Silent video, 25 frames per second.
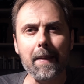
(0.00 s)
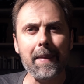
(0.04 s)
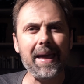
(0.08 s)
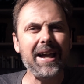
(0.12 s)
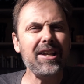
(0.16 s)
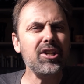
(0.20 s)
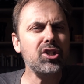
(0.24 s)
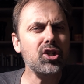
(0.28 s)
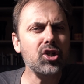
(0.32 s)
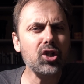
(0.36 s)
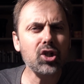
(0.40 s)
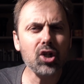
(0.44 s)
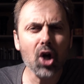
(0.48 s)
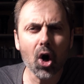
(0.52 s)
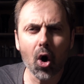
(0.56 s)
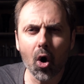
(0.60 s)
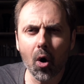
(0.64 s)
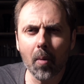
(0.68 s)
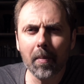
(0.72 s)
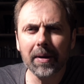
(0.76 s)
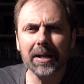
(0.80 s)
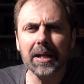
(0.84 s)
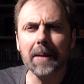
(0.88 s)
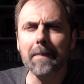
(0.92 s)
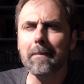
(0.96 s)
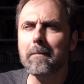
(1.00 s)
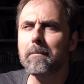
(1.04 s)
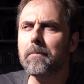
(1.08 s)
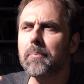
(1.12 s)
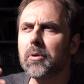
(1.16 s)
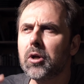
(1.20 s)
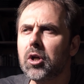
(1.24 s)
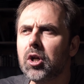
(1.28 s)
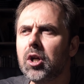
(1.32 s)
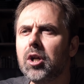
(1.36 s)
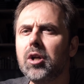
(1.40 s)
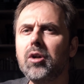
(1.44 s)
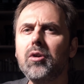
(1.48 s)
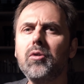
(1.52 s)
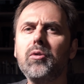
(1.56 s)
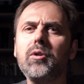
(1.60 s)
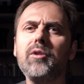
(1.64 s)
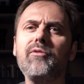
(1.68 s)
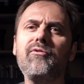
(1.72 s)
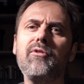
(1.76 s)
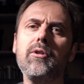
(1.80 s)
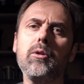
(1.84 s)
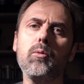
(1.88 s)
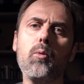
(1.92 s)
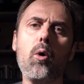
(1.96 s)
There's so many
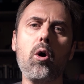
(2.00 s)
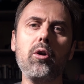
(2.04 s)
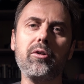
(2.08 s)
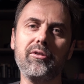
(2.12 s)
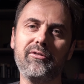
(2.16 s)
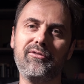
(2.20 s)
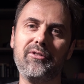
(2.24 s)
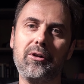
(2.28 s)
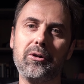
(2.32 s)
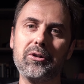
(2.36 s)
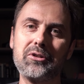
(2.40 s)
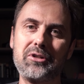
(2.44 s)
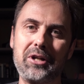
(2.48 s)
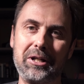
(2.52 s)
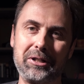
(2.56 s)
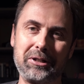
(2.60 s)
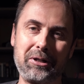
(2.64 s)
beautiful waterfalls